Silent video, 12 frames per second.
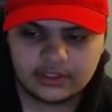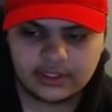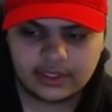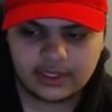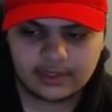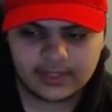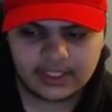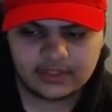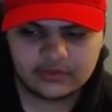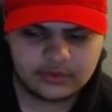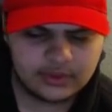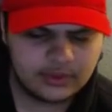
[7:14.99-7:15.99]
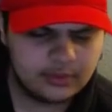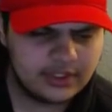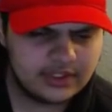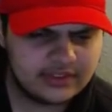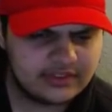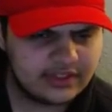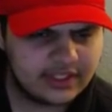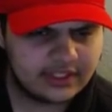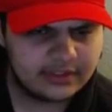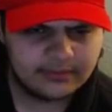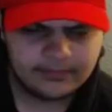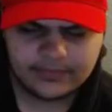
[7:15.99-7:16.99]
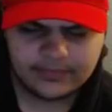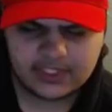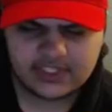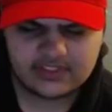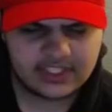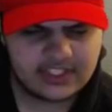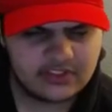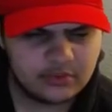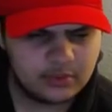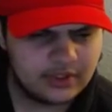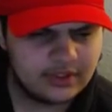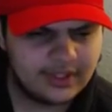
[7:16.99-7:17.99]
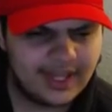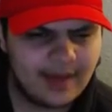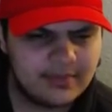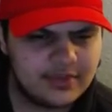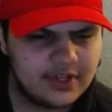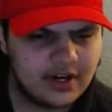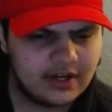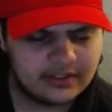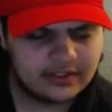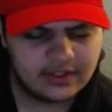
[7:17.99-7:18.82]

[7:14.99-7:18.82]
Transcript: And it was really weird. It's like, he's like his weird lapdog.